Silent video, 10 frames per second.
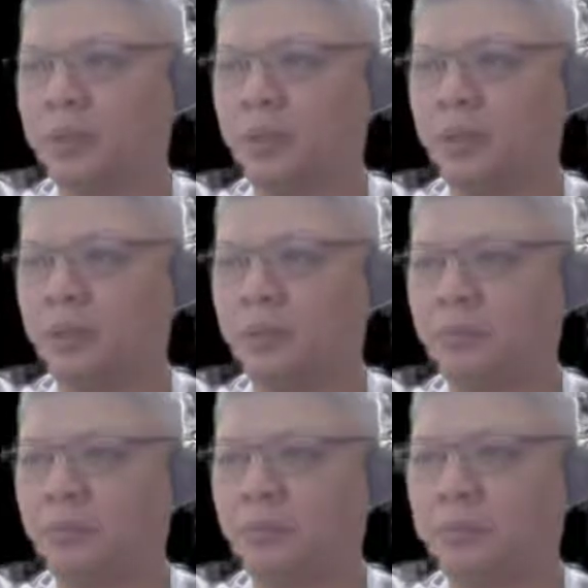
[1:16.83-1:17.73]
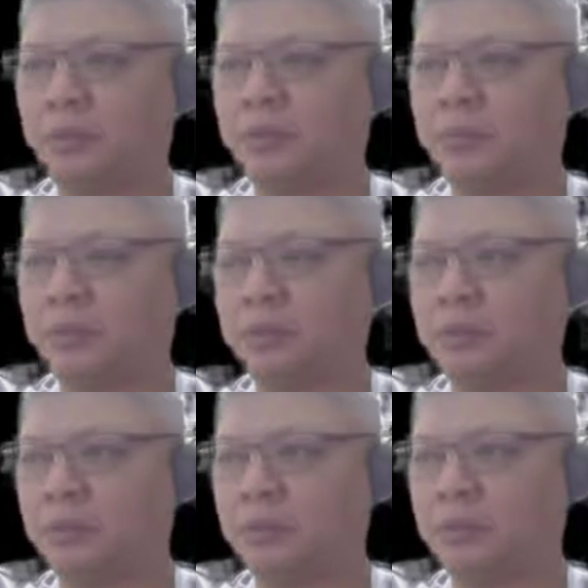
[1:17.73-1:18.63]
And p7 plus
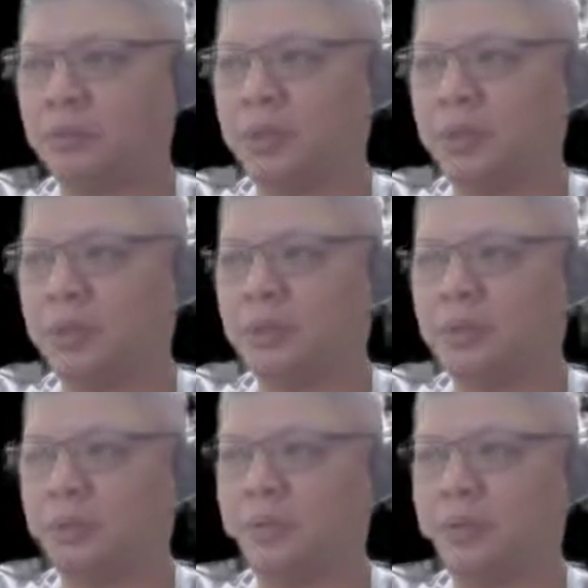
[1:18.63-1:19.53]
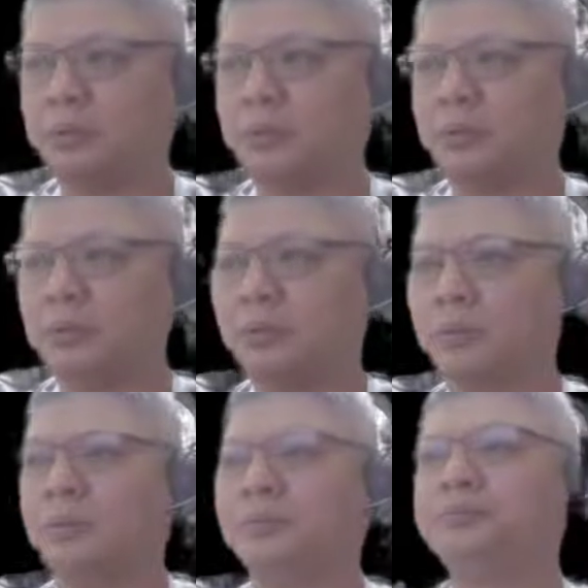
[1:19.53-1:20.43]
1 was played. So far so
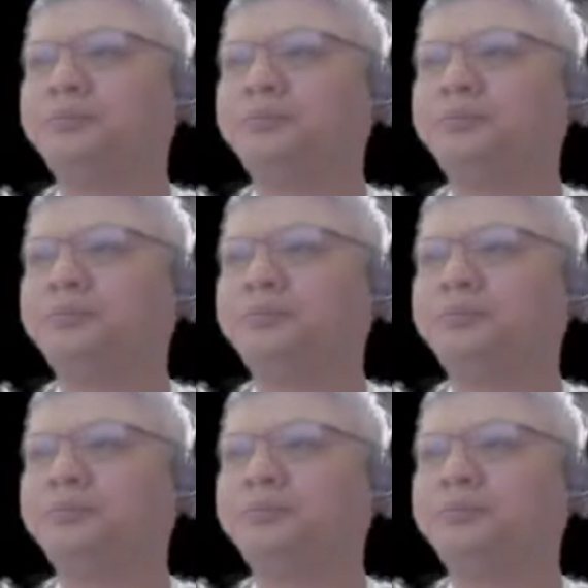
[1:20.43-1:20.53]
good.